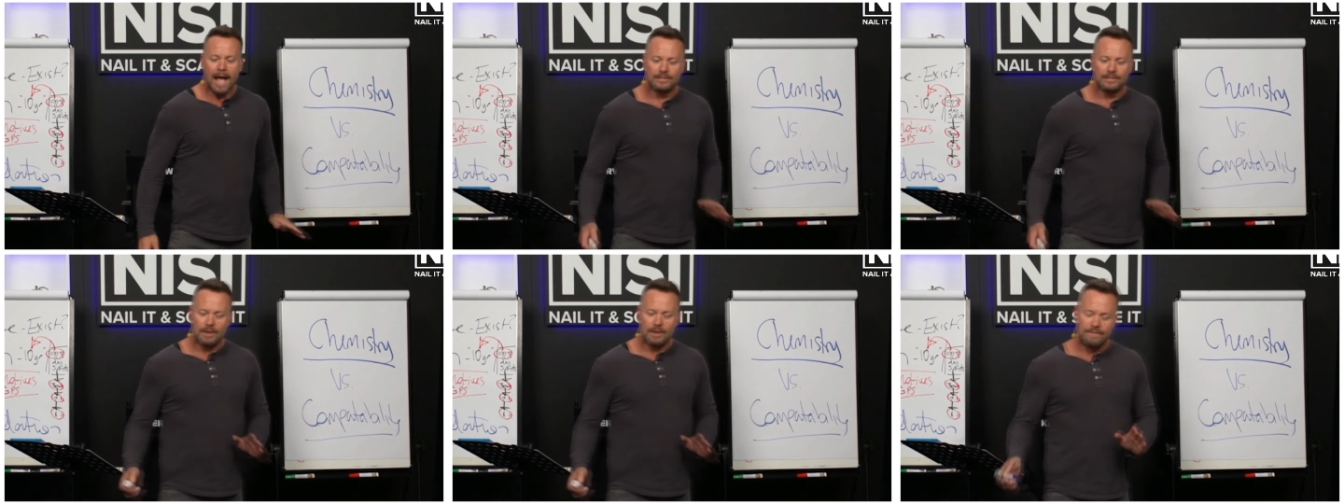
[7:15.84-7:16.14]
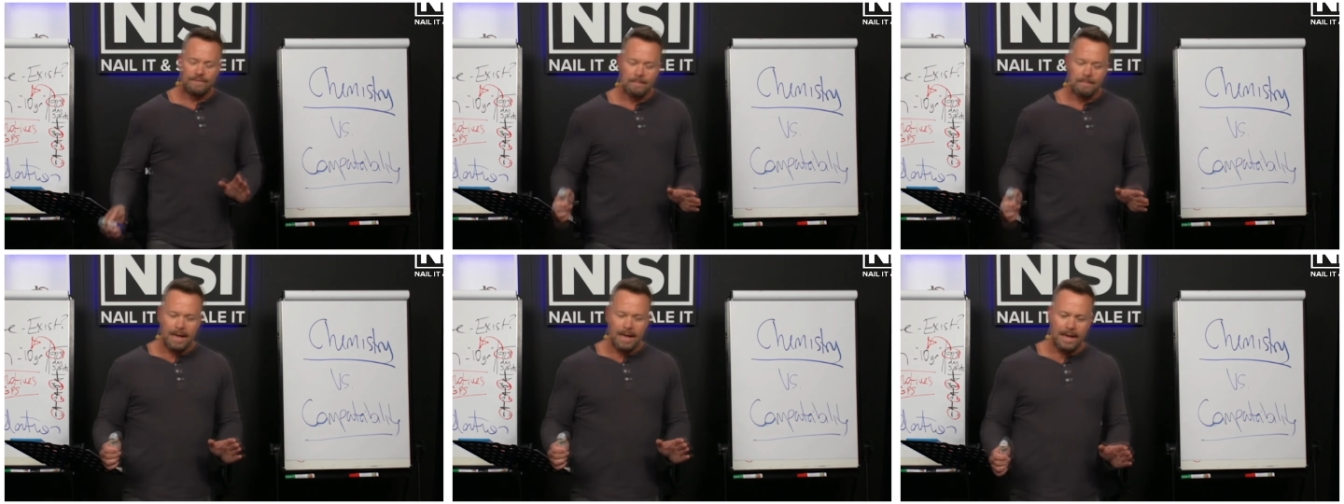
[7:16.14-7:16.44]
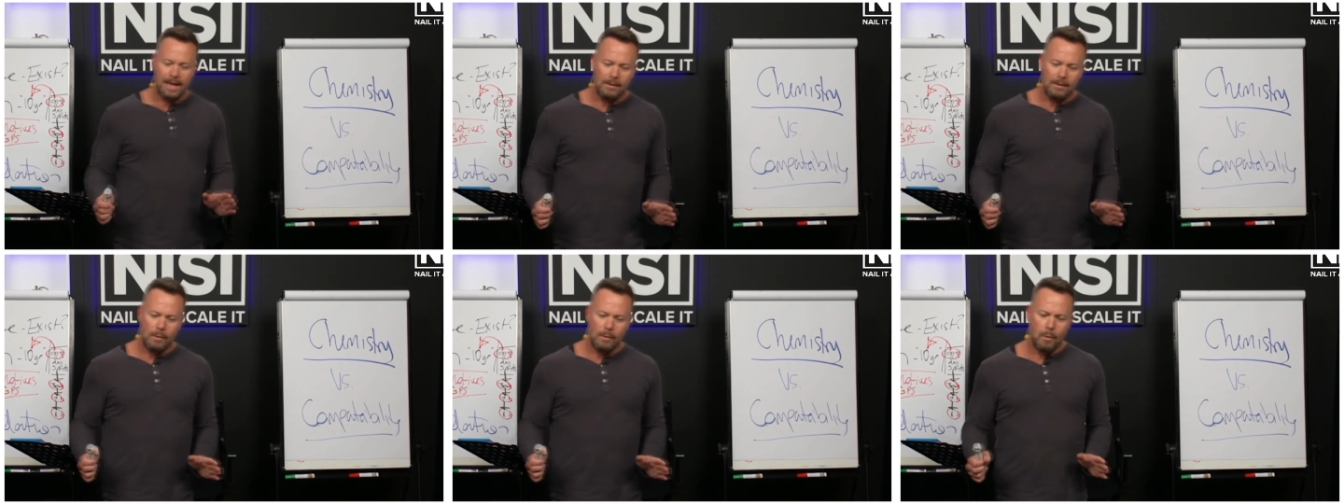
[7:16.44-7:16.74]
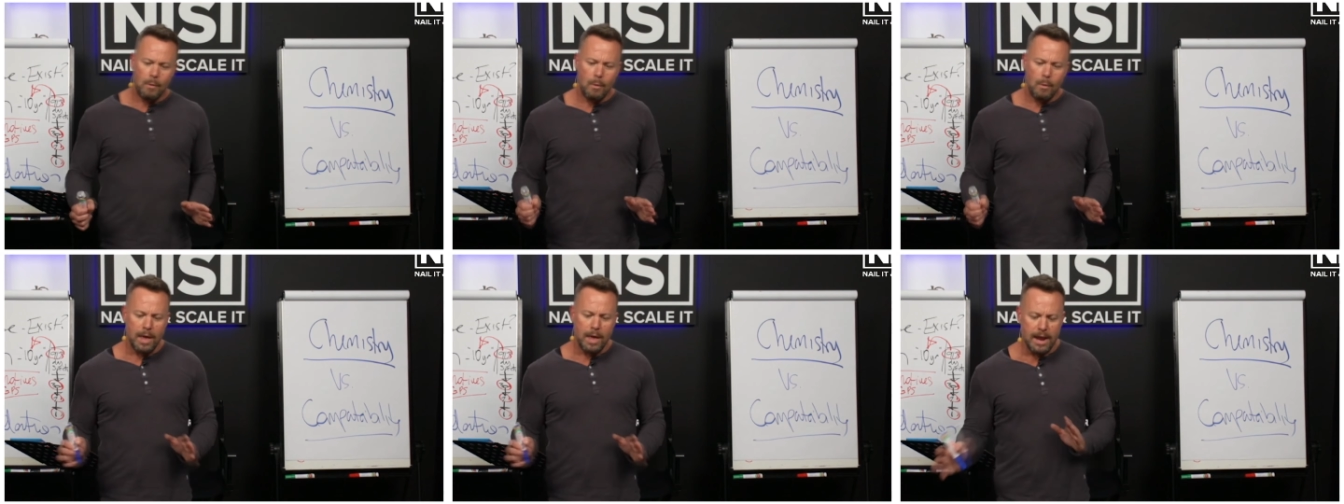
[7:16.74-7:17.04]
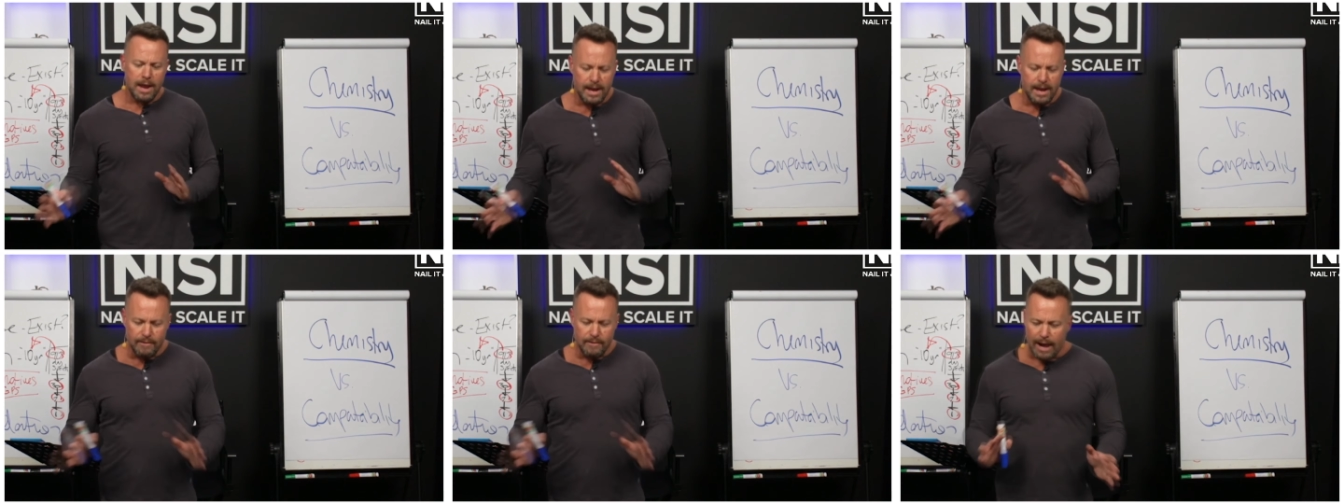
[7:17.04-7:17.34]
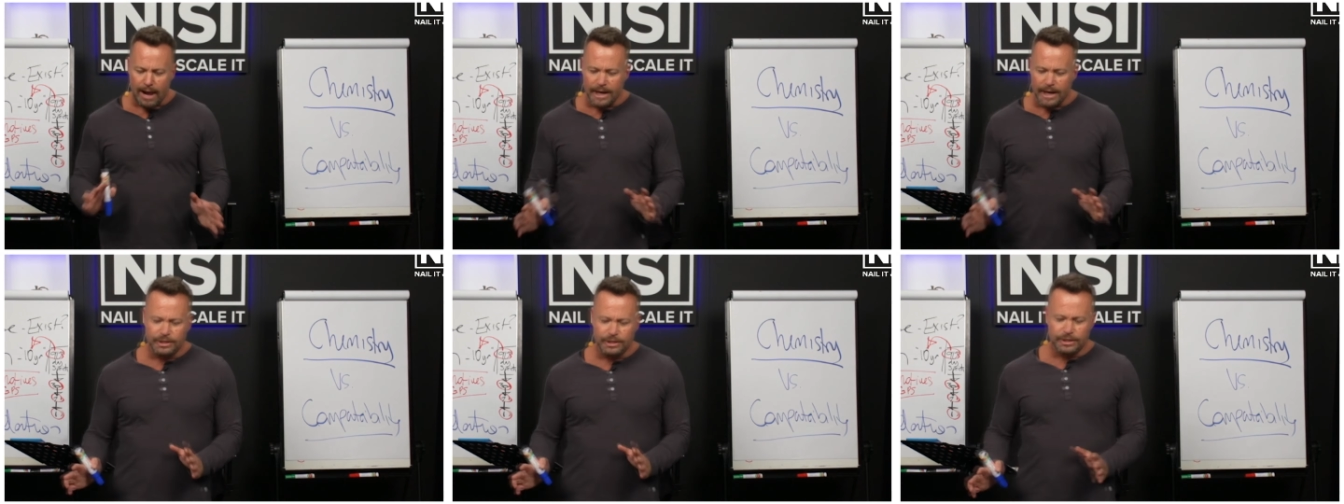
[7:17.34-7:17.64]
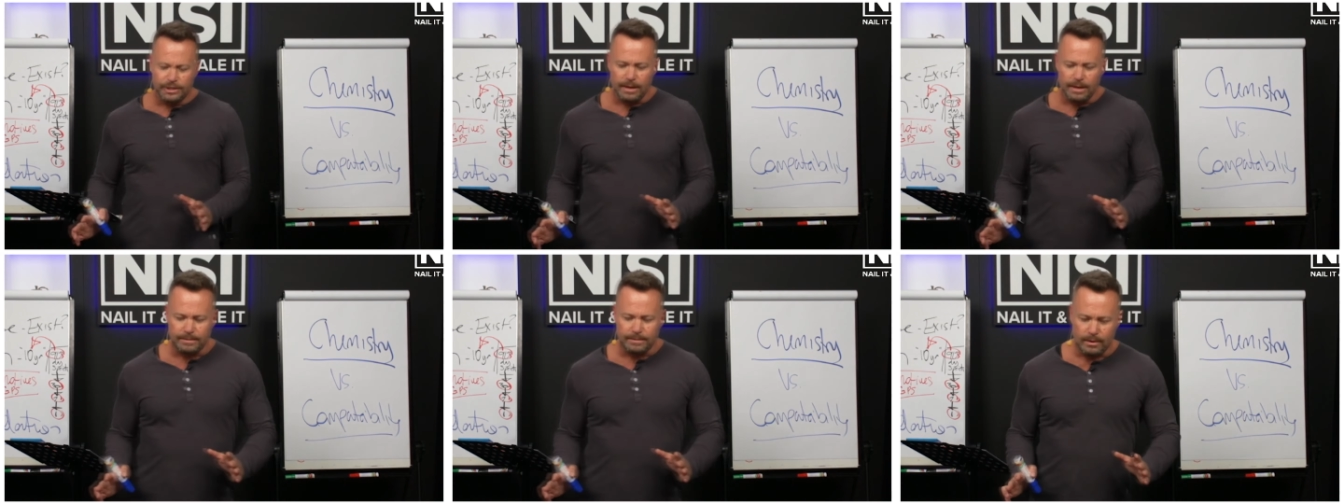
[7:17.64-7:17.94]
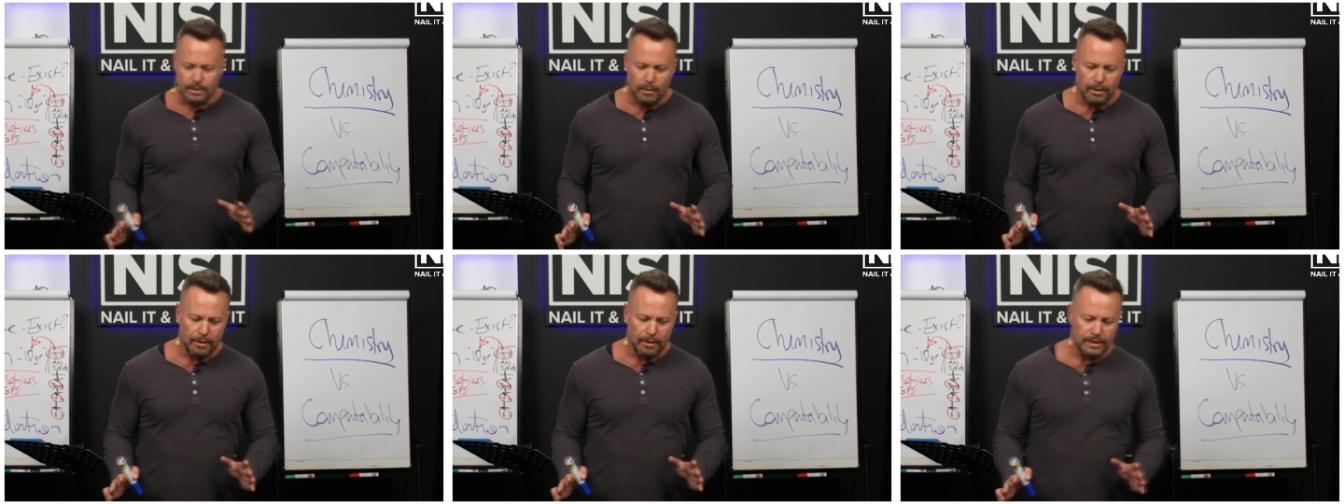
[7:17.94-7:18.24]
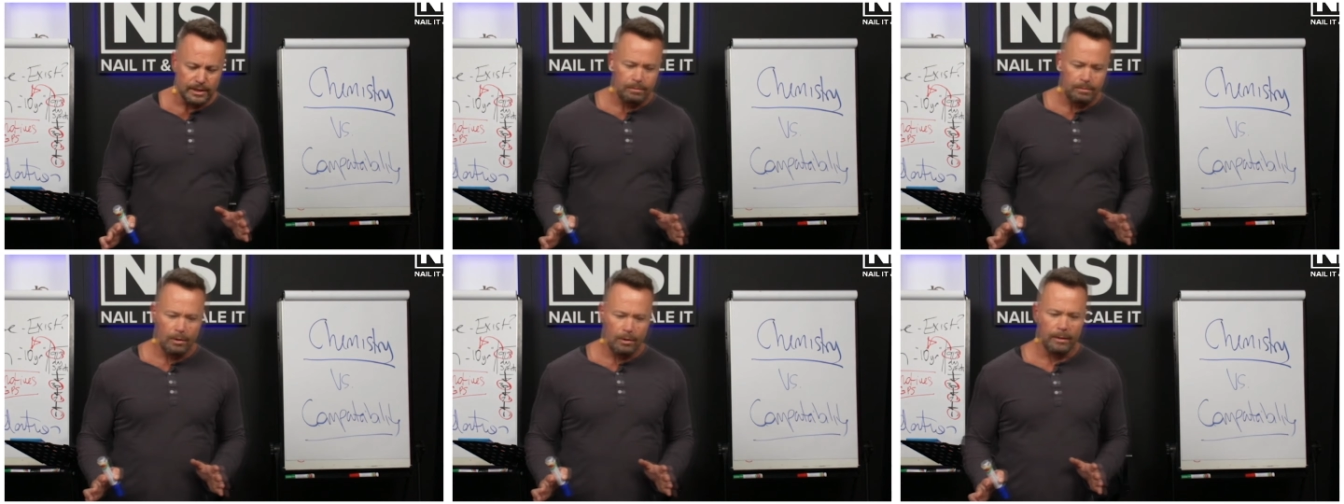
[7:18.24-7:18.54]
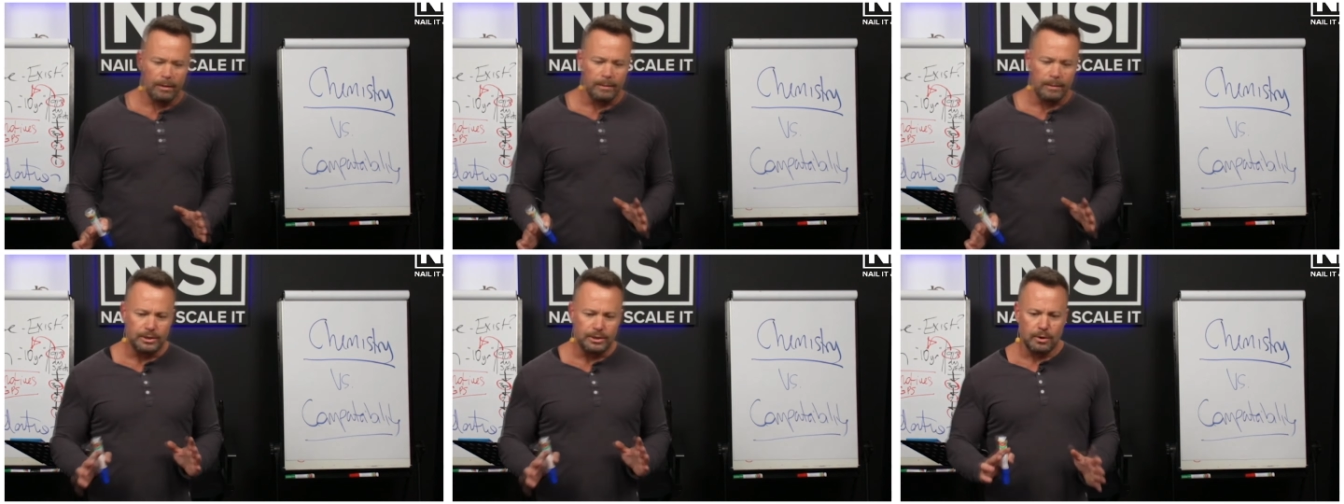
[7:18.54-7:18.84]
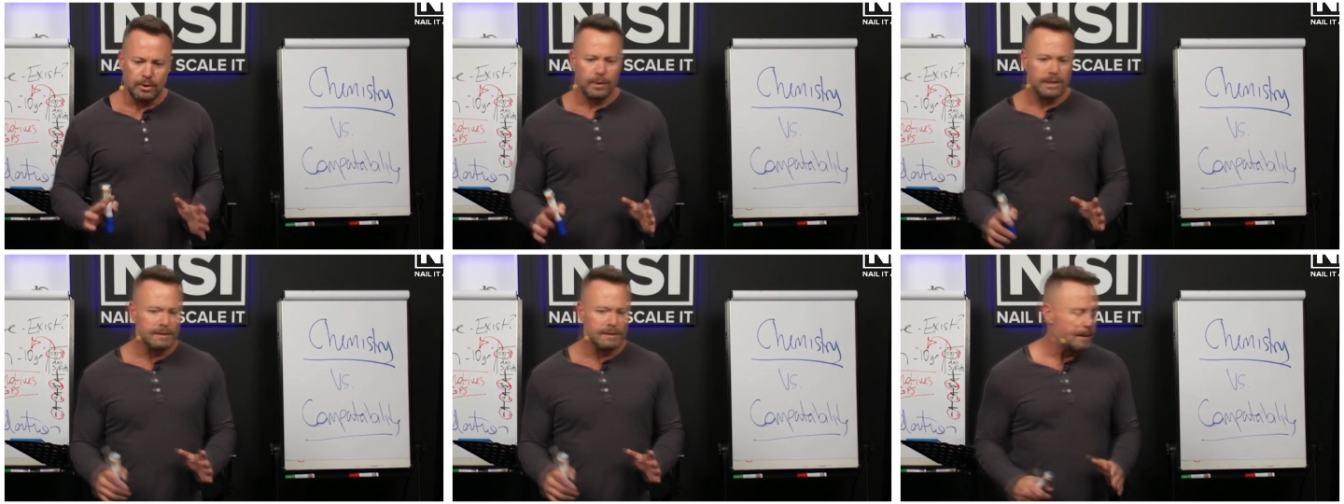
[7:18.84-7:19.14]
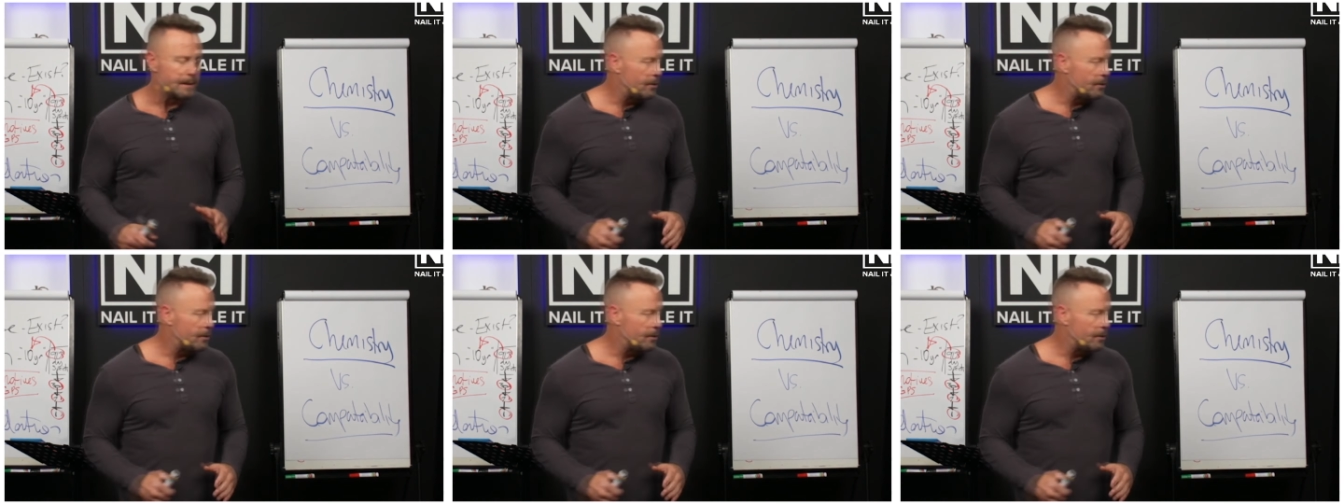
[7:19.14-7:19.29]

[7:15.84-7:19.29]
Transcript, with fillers: And so for me, in any relationships that we're exploring, we should always be